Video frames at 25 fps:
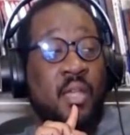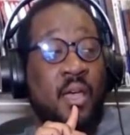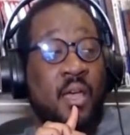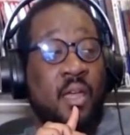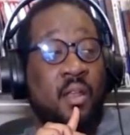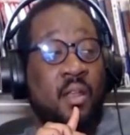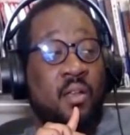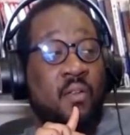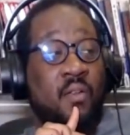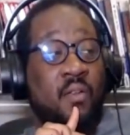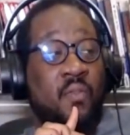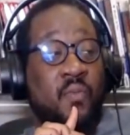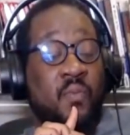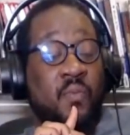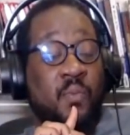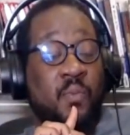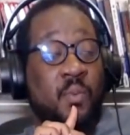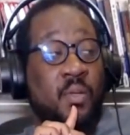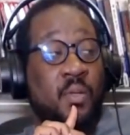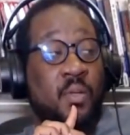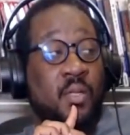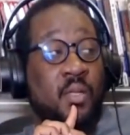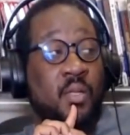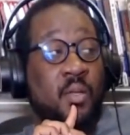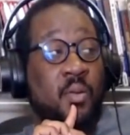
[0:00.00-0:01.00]
out of
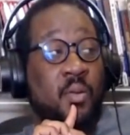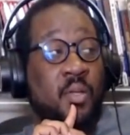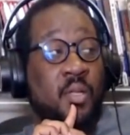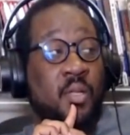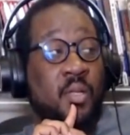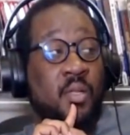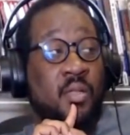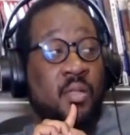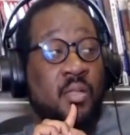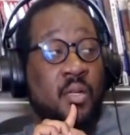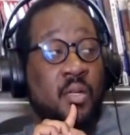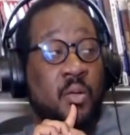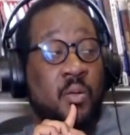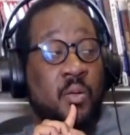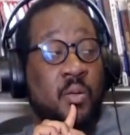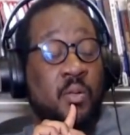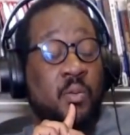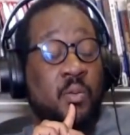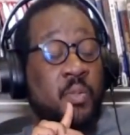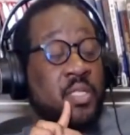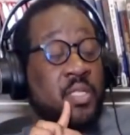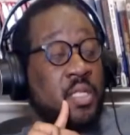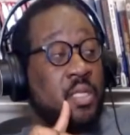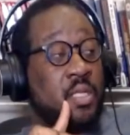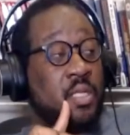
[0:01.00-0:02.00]
souls,
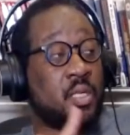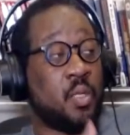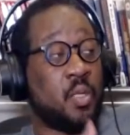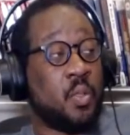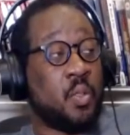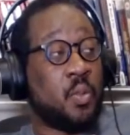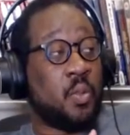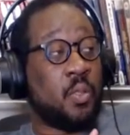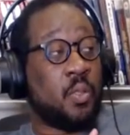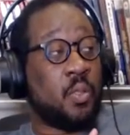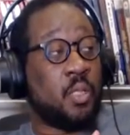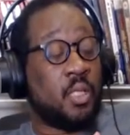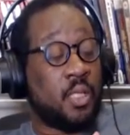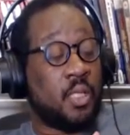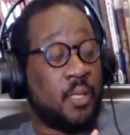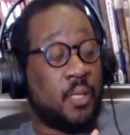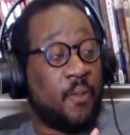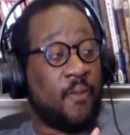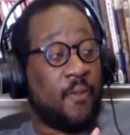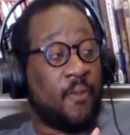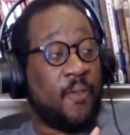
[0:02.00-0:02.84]
which is cool.